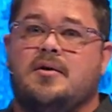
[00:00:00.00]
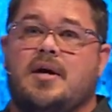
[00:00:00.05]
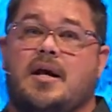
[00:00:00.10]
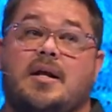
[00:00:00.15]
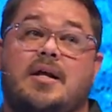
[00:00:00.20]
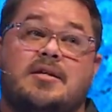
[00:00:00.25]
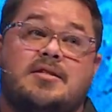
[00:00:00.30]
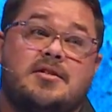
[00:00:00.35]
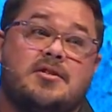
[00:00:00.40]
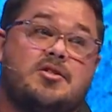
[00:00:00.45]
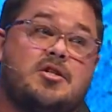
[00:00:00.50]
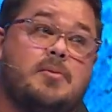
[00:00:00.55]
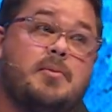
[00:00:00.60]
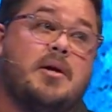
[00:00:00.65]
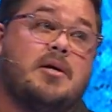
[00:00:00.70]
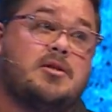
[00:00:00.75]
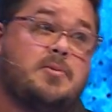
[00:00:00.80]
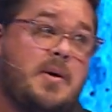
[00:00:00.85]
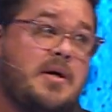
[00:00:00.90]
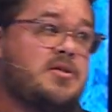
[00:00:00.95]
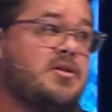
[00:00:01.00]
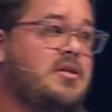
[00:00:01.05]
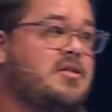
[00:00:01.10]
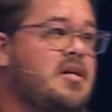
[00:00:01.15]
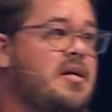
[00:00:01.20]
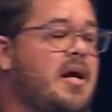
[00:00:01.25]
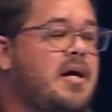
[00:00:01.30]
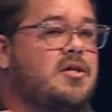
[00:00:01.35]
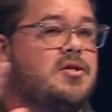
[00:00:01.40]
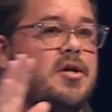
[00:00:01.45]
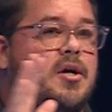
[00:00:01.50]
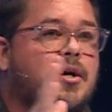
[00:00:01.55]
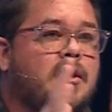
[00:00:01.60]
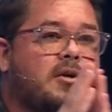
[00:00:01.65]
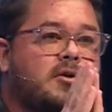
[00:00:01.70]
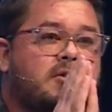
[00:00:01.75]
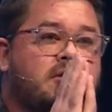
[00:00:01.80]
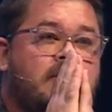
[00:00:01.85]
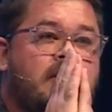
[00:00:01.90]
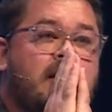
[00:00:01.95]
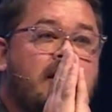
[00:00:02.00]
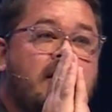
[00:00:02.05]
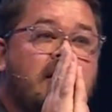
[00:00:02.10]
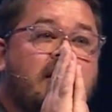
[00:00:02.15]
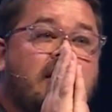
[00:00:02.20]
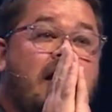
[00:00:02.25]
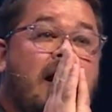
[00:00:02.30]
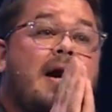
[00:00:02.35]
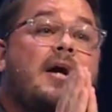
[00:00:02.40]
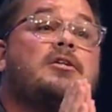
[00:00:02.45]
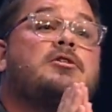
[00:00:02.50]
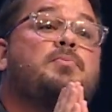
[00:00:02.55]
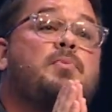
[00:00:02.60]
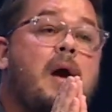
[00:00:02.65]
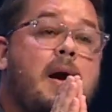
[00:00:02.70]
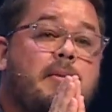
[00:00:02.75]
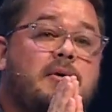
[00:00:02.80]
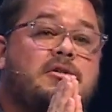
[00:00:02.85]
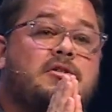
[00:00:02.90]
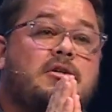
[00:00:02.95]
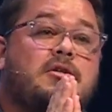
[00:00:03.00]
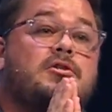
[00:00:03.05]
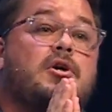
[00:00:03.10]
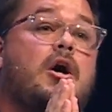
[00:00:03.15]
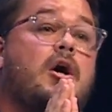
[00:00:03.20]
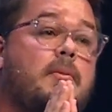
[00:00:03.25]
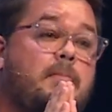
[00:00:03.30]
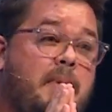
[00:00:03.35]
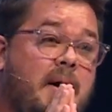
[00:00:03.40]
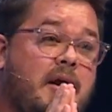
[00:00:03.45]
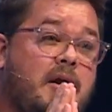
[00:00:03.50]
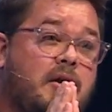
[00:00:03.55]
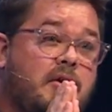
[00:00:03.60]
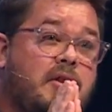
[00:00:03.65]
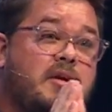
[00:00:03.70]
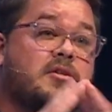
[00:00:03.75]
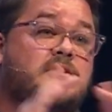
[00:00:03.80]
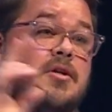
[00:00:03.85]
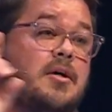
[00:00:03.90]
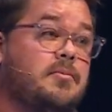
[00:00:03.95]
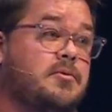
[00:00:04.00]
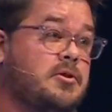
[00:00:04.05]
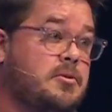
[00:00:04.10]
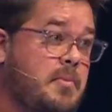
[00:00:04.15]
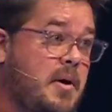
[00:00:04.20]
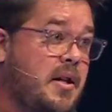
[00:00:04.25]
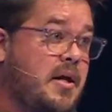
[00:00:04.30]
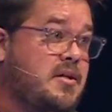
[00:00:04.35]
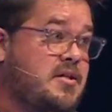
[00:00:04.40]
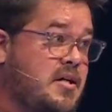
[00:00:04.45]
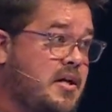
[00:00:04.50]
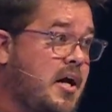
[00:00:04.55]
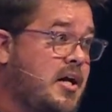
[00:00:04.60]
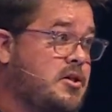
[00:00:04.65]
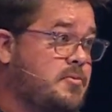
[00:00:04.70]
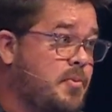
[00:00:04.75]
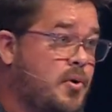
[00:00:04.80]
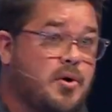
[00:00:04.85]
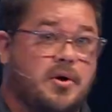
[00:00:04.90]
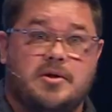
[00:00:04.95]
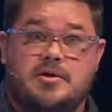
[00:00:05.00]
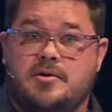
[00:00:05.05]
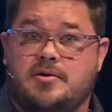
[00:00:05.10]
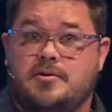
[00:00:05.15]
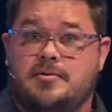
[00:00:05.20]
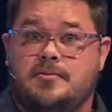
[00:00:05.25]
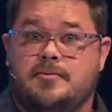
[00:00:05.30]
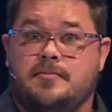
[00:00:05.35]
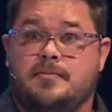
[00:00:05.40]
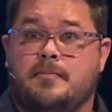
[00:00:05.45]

And listen to me, especially teenage girls, God's promises are better than some smelly teenage boys.